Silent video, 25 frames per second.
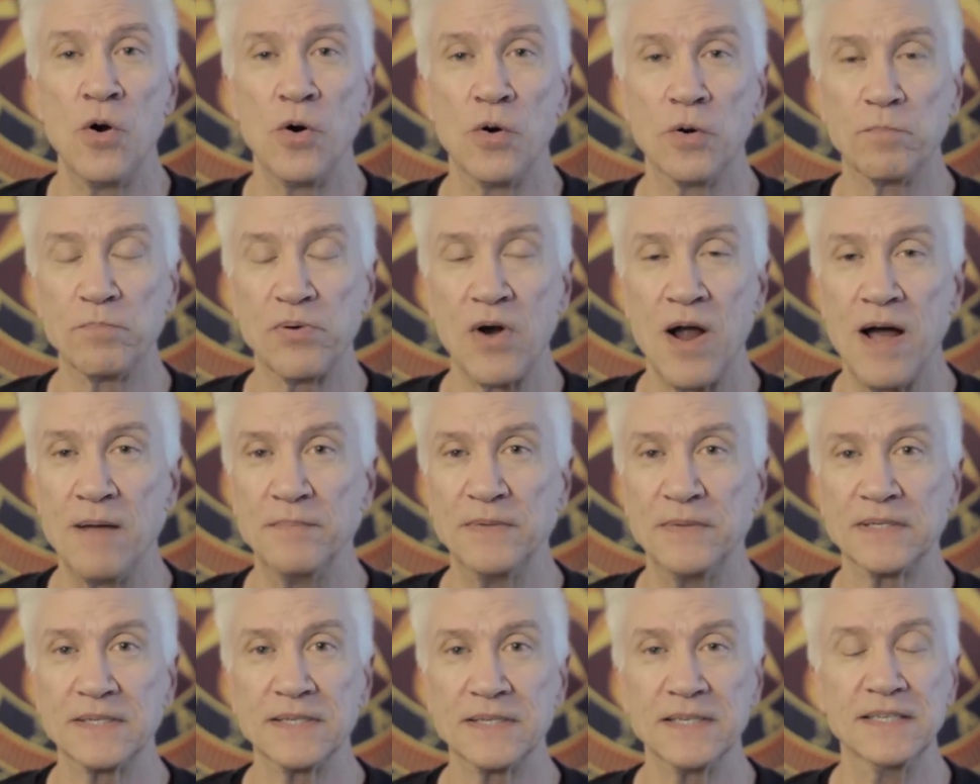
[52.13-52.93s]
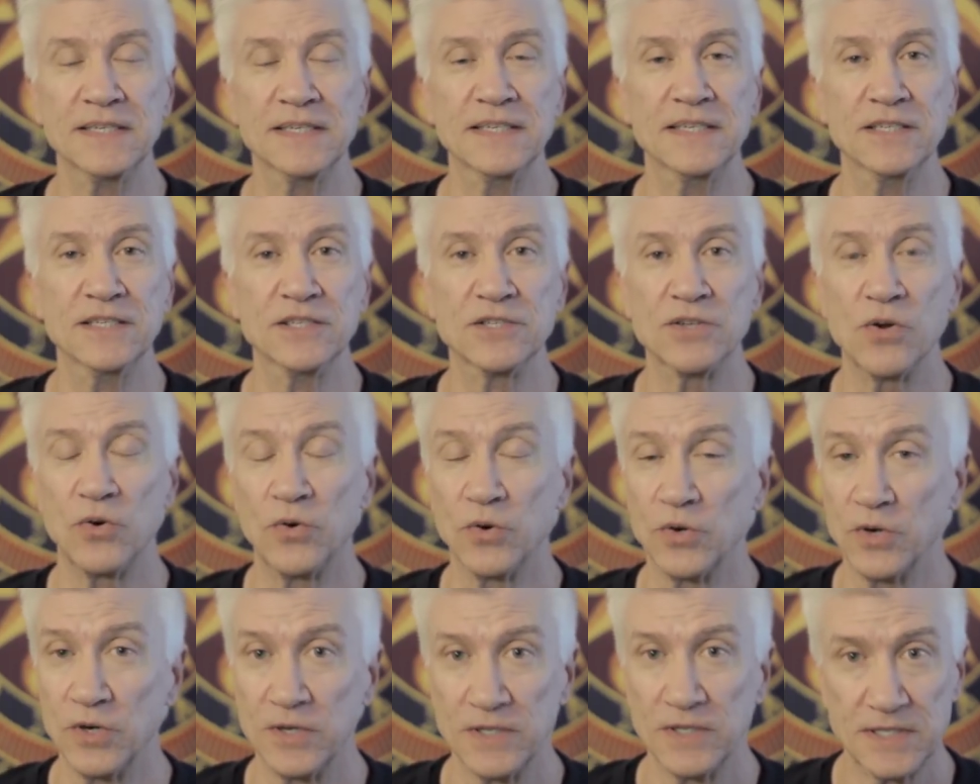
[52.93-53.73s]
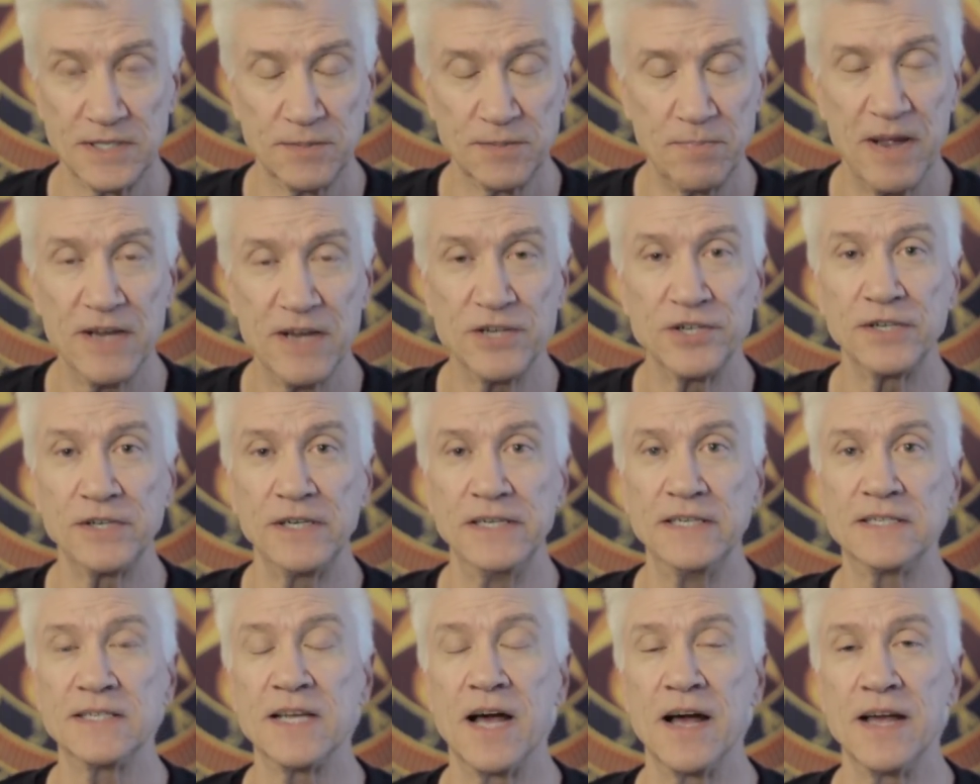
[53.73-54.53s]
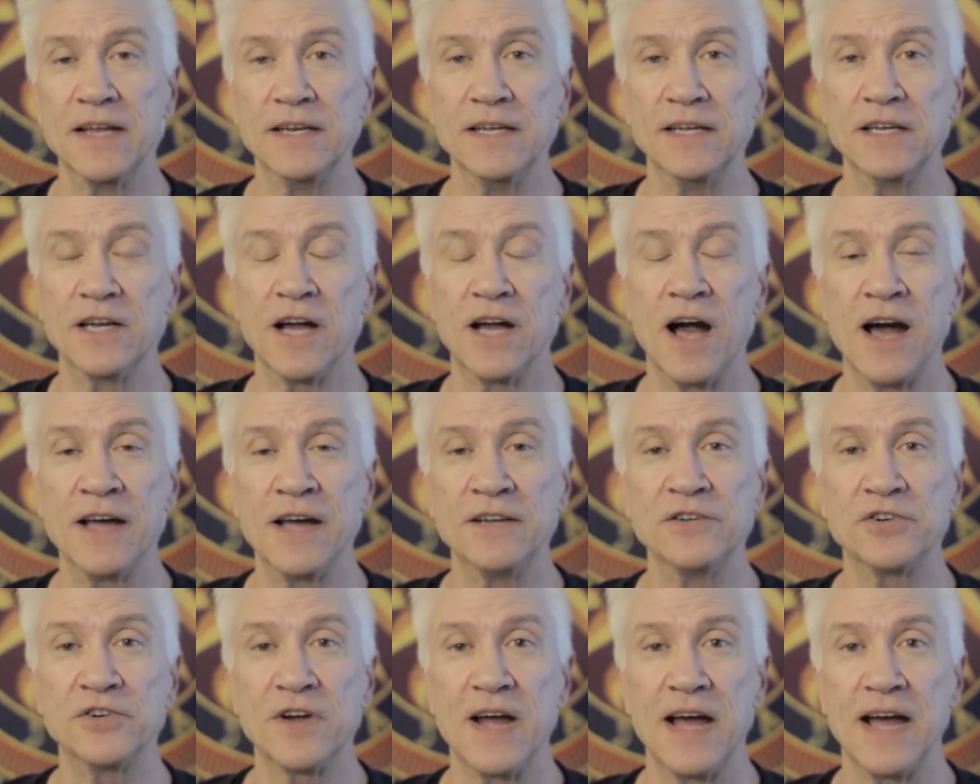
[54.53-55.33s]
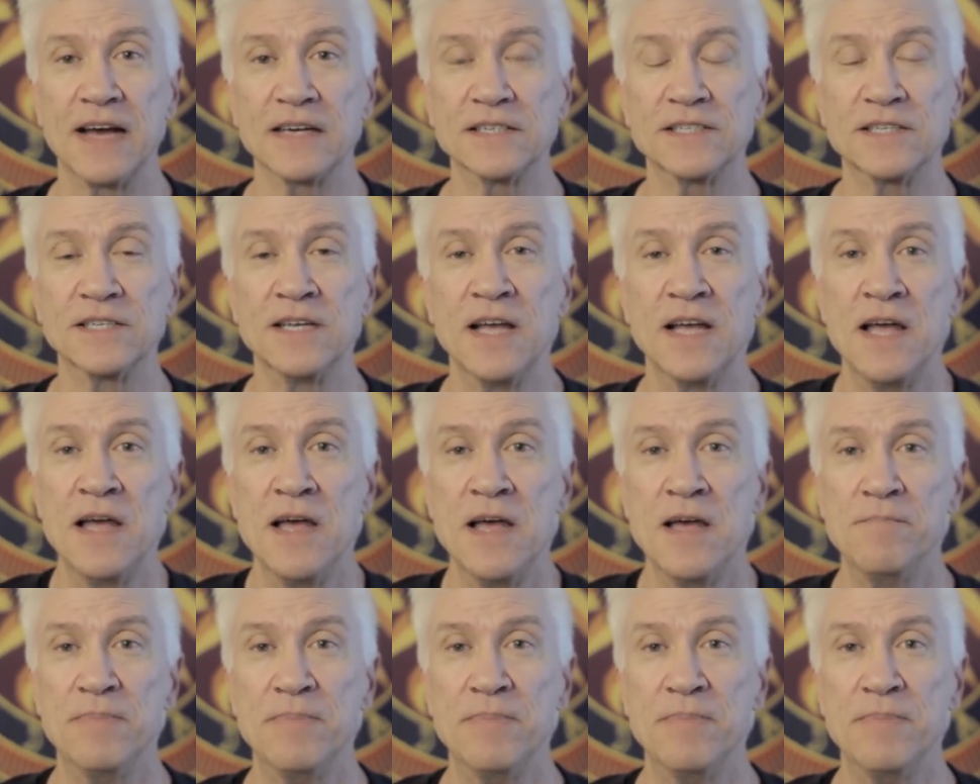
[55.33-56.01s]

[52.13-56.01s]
or promises or especially signing contracts